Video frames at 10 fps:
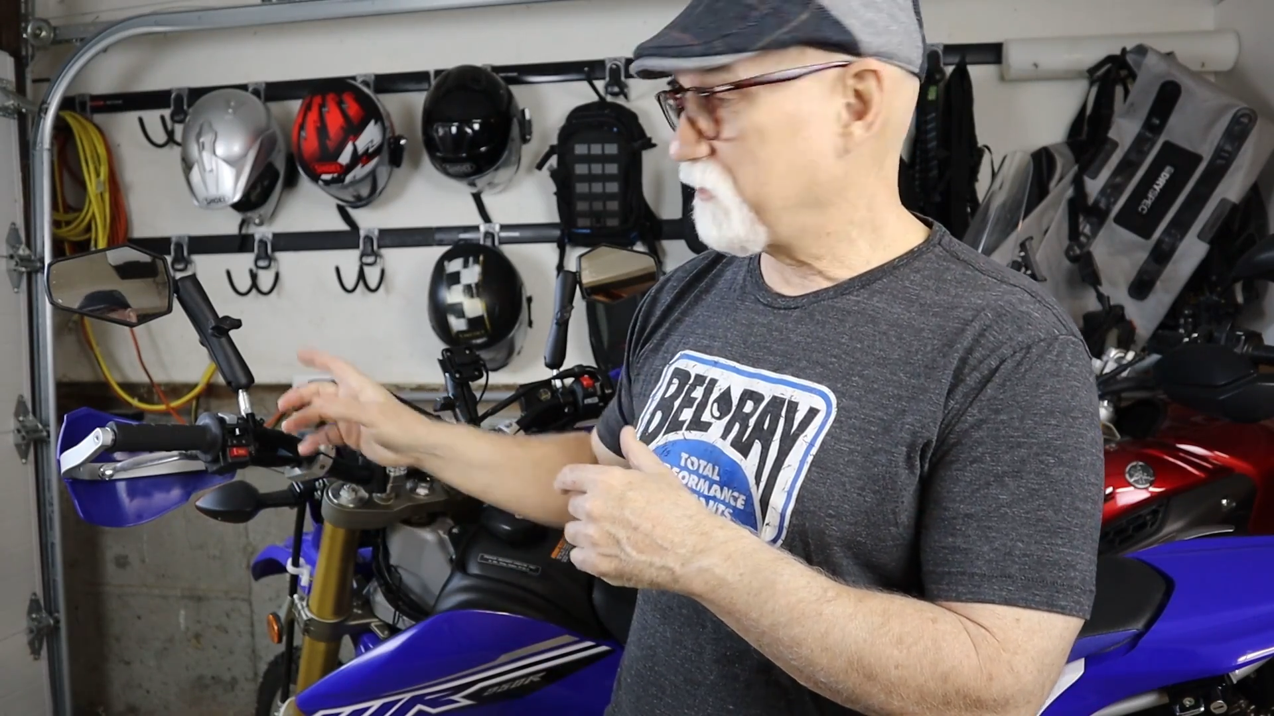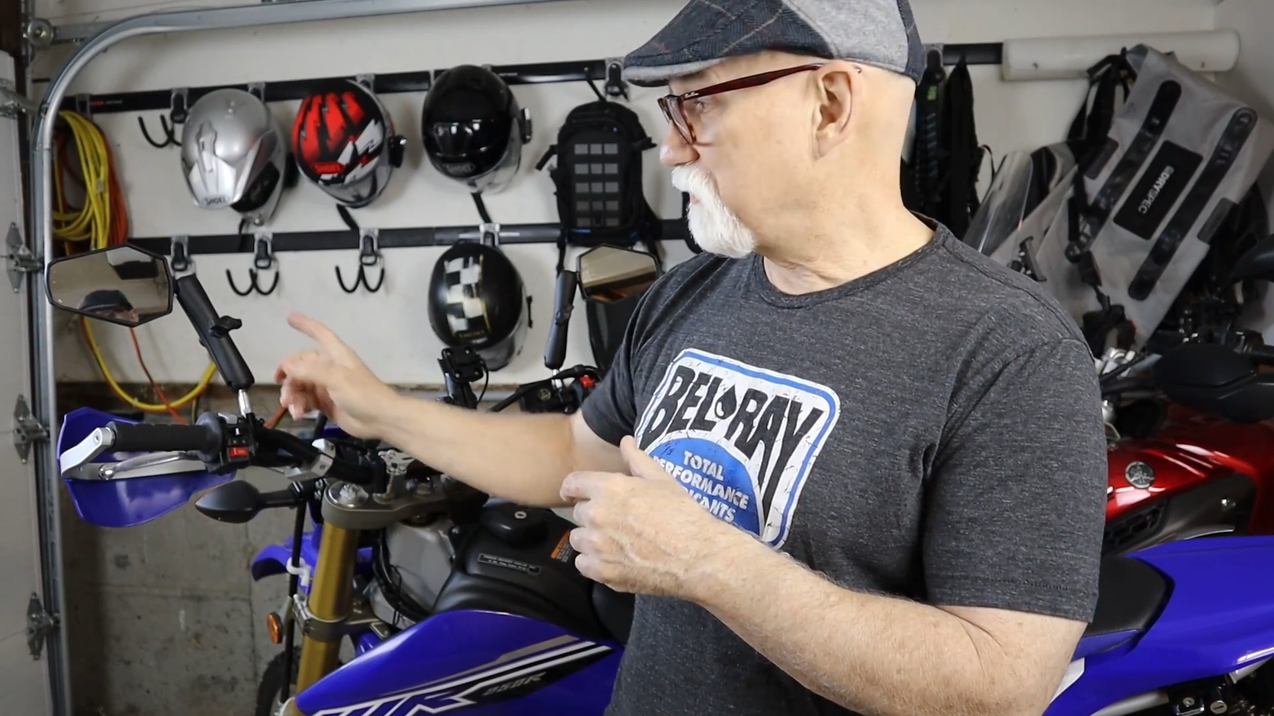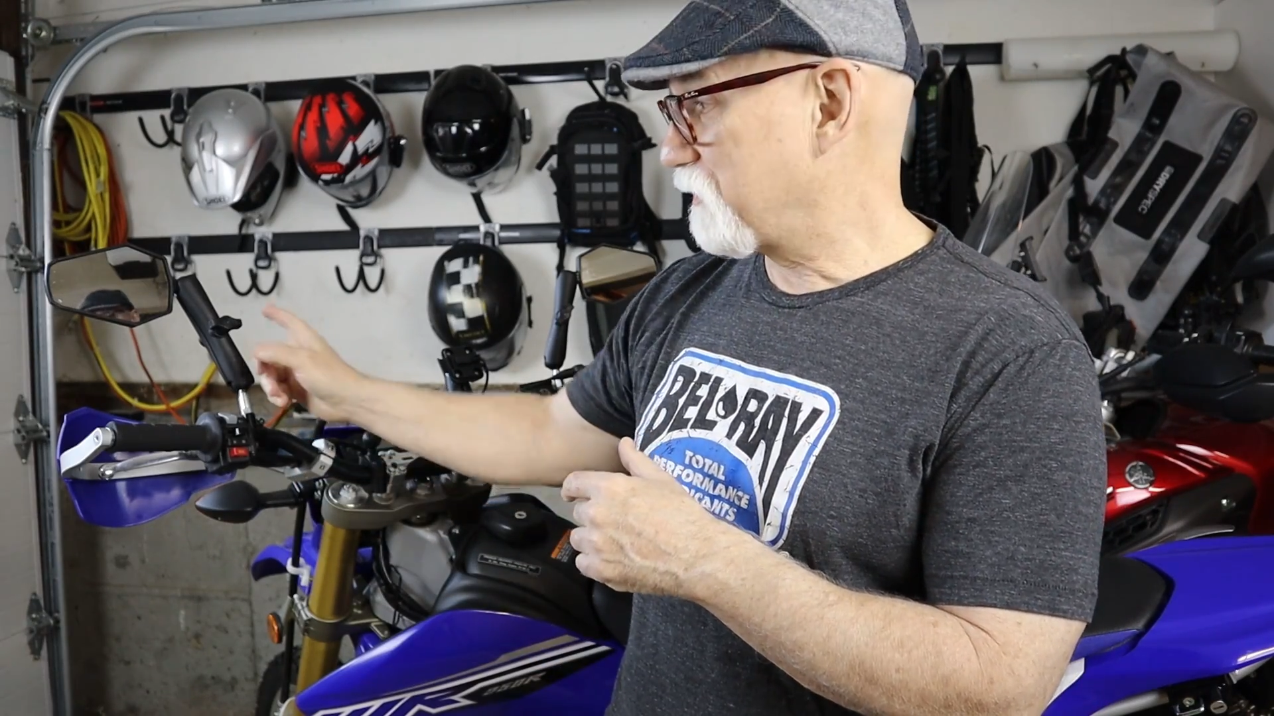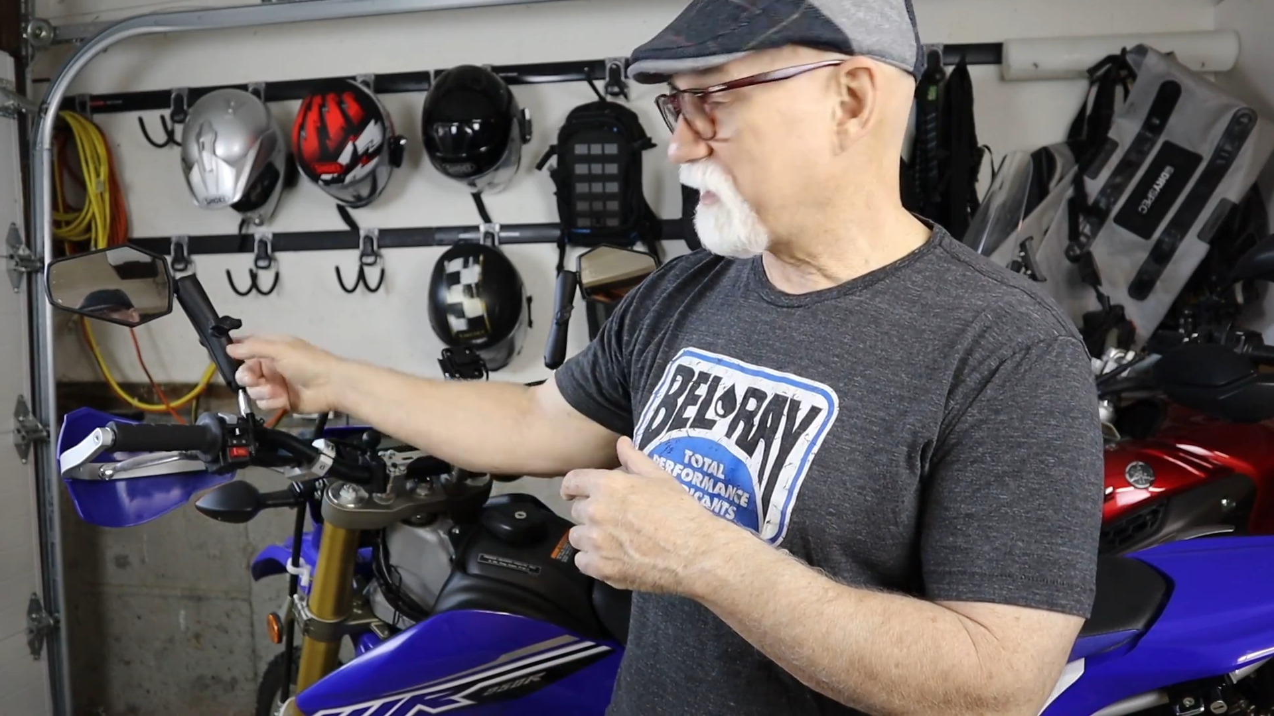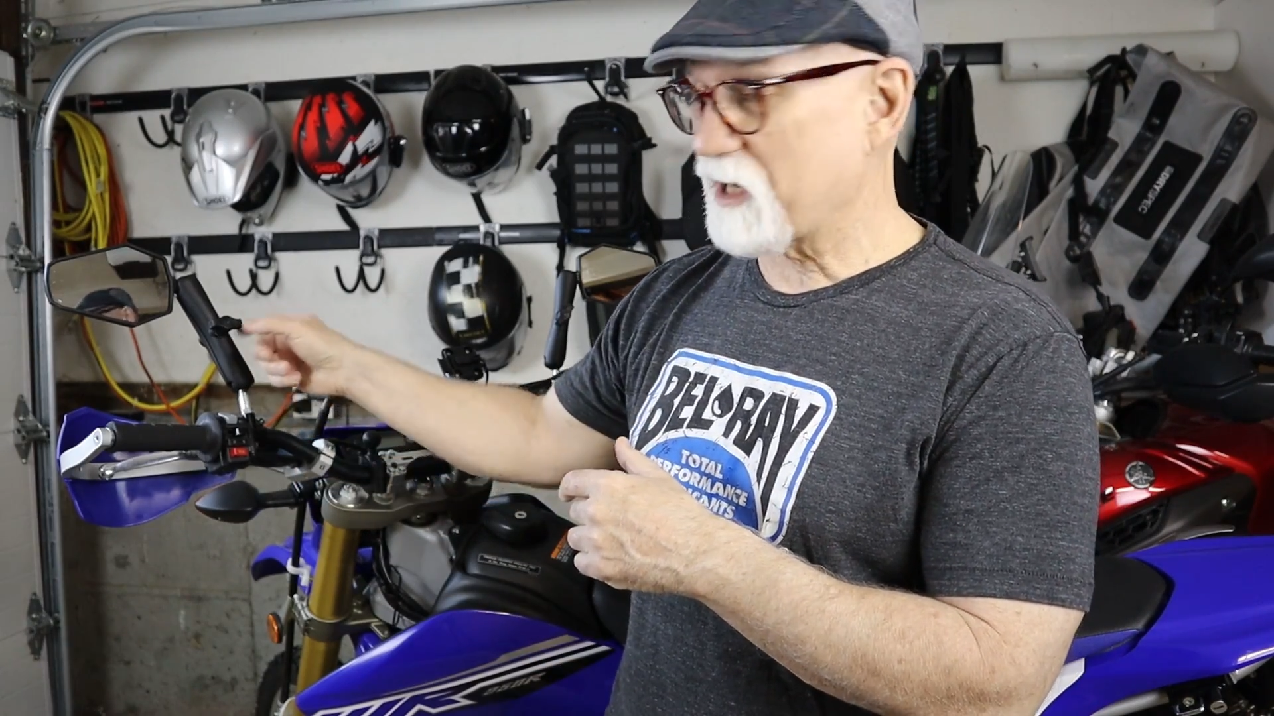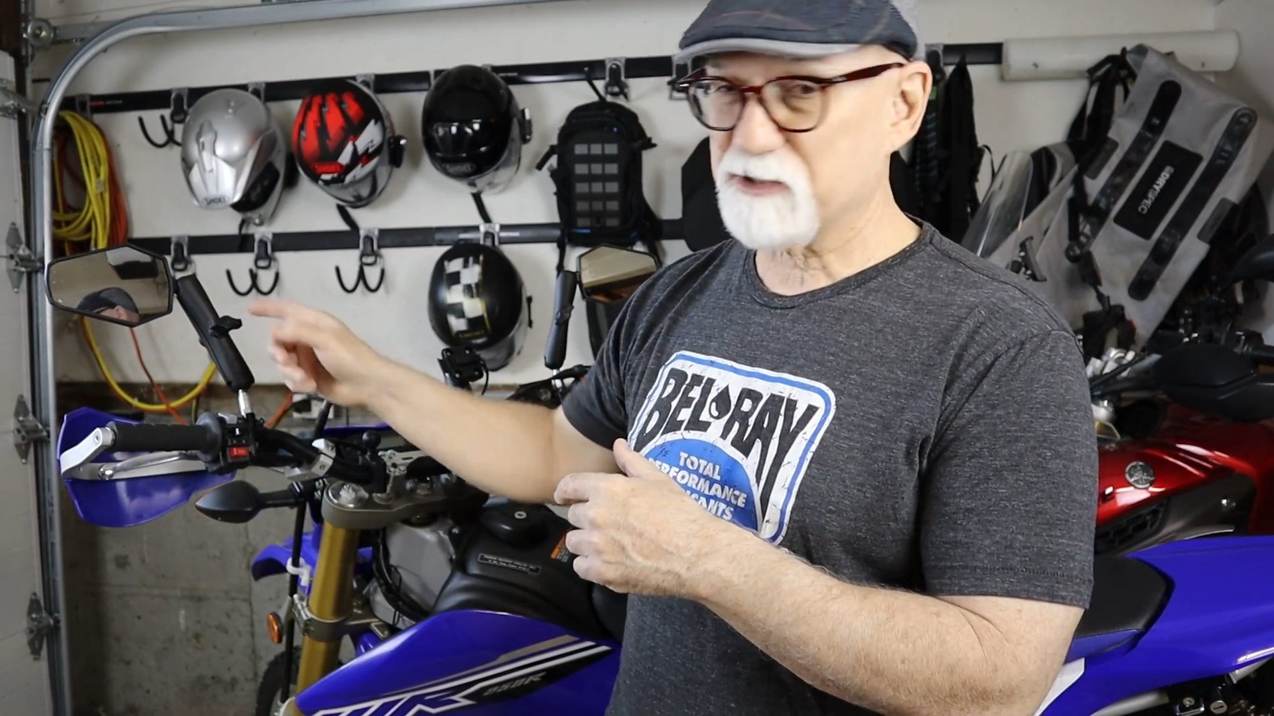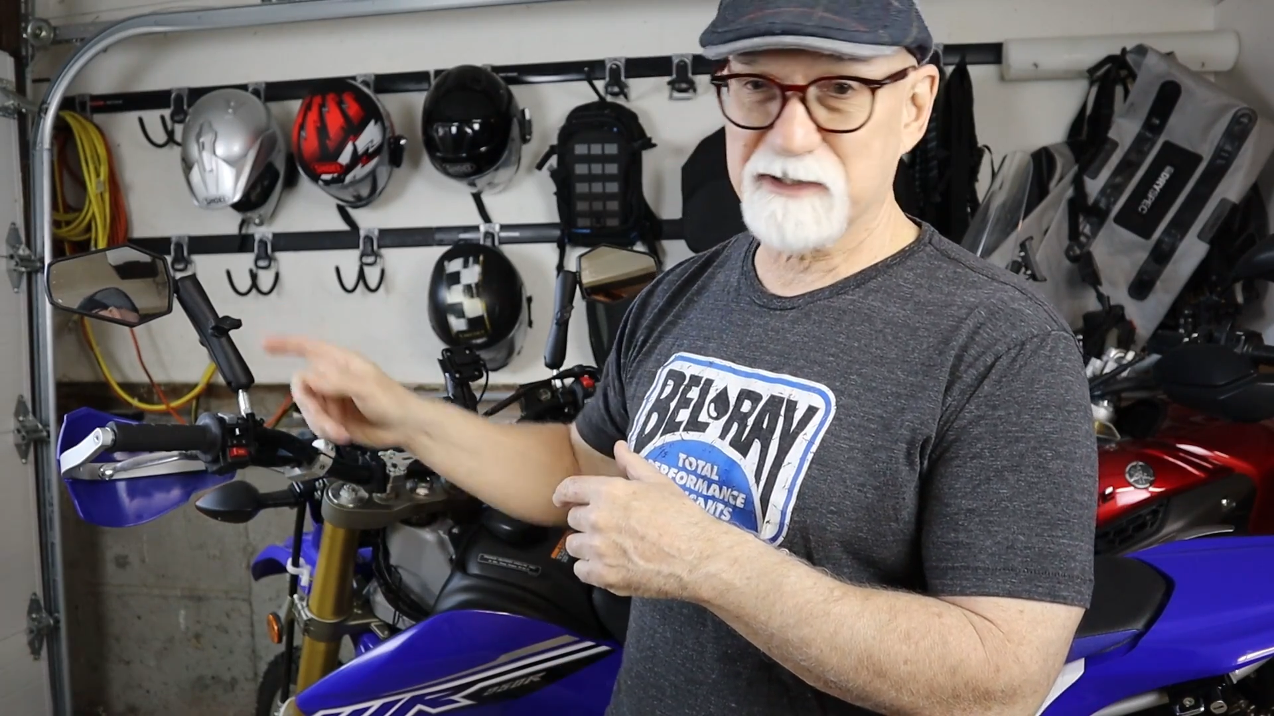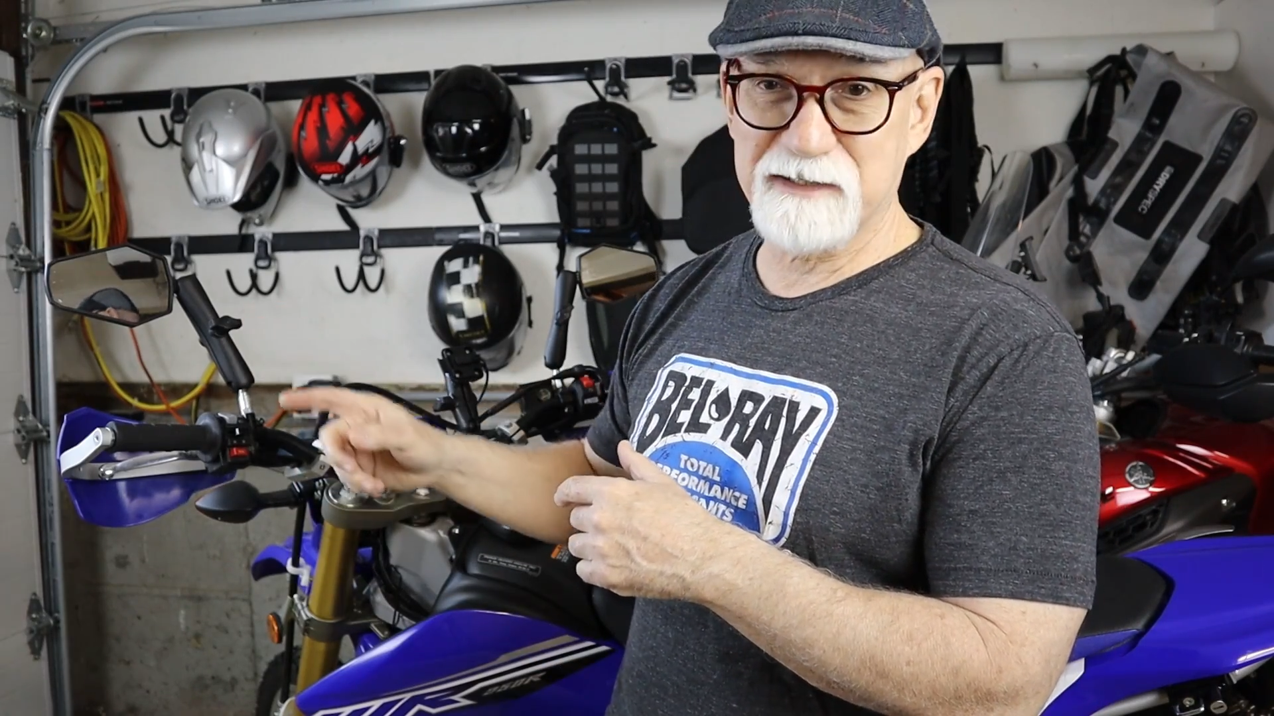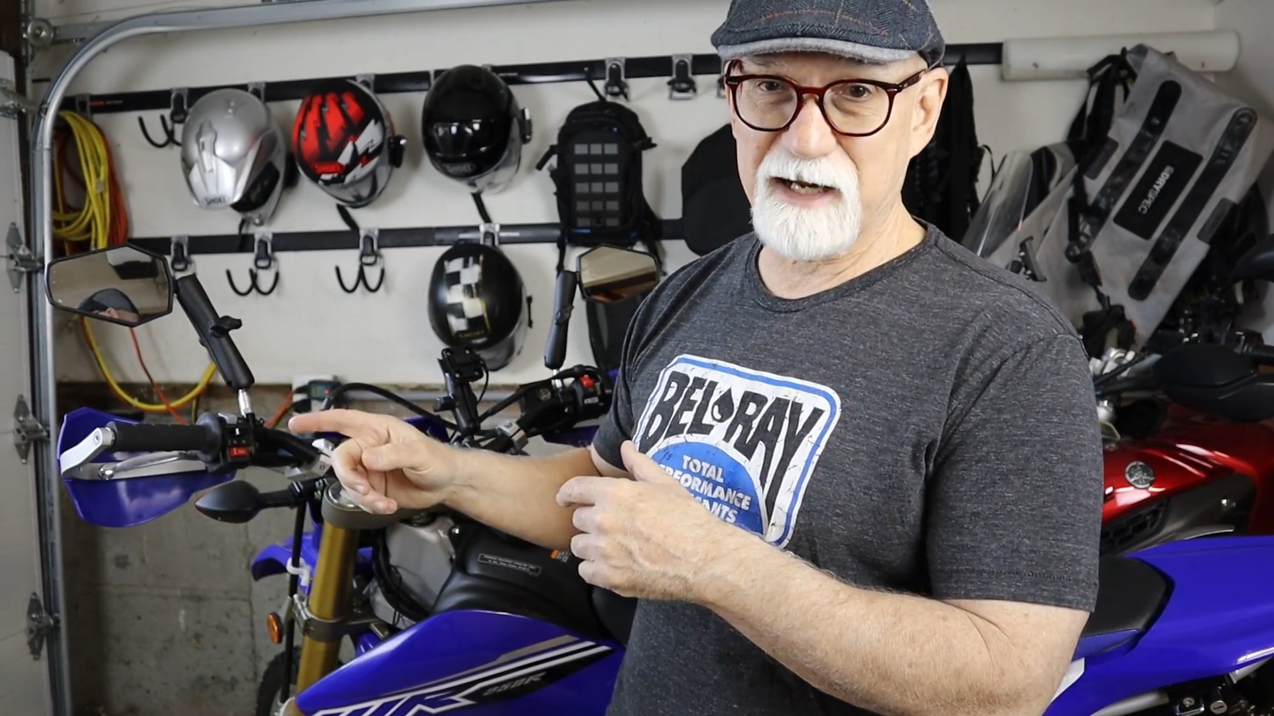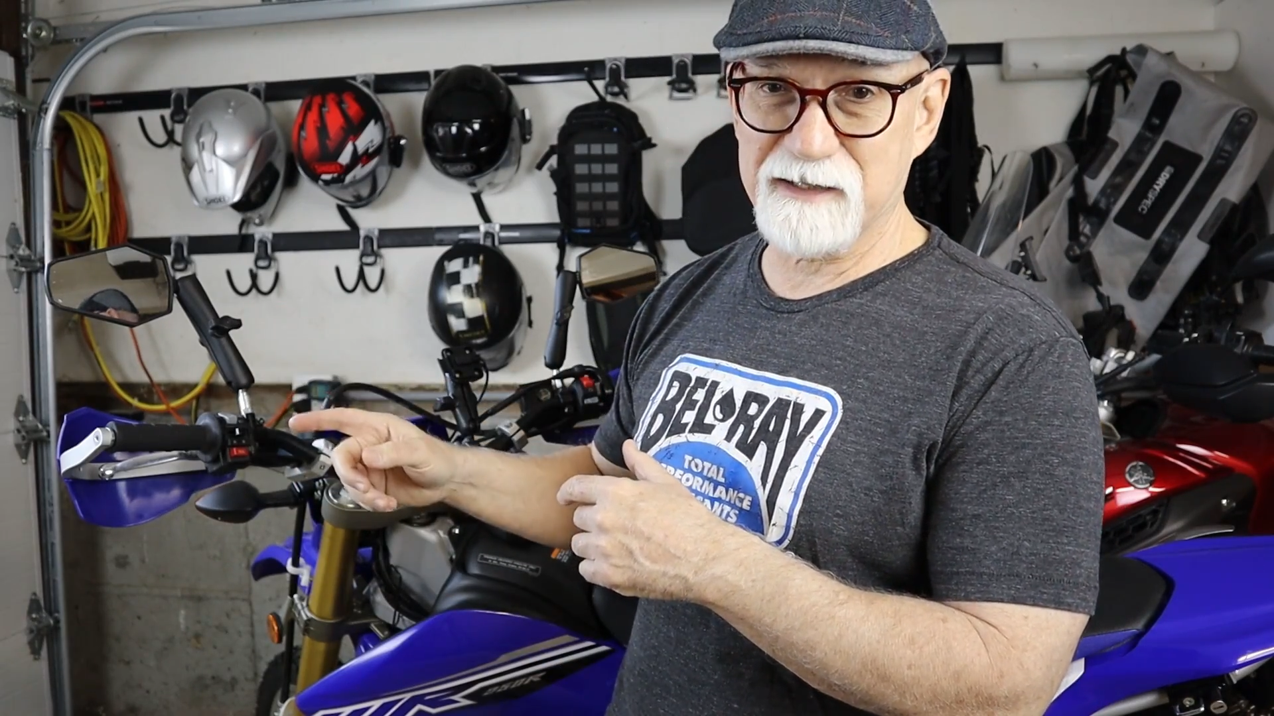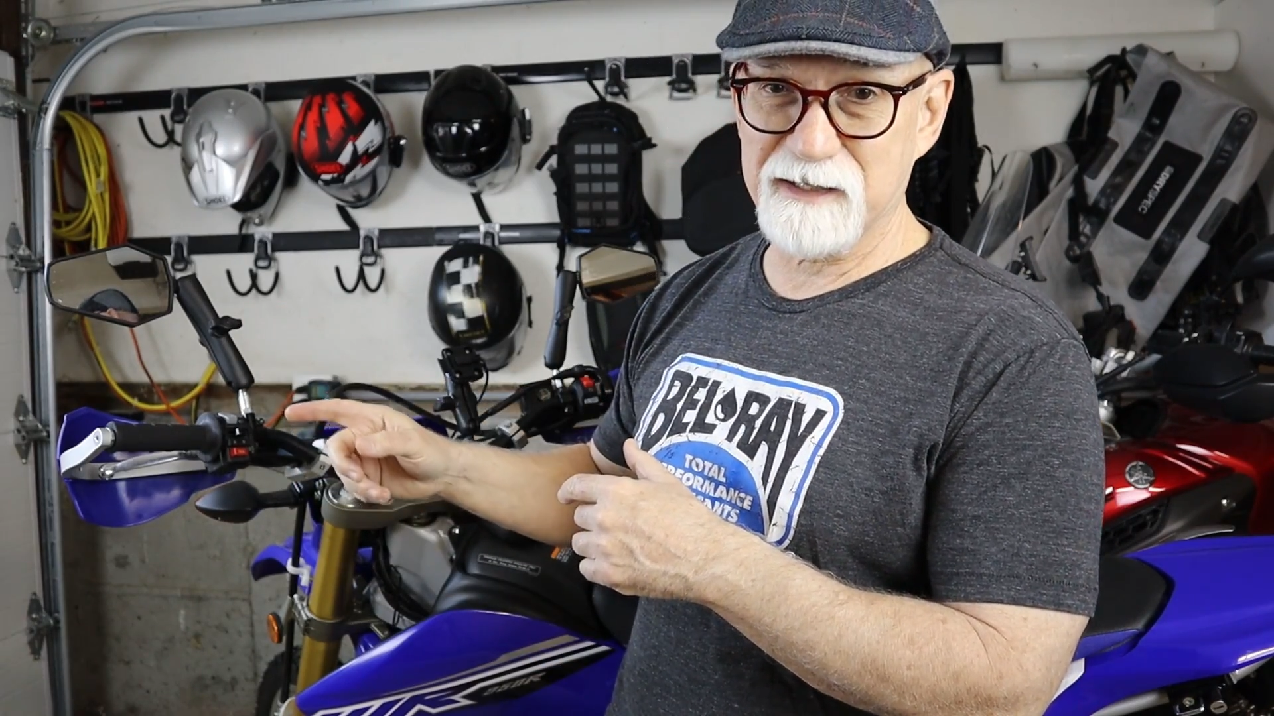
you can actually take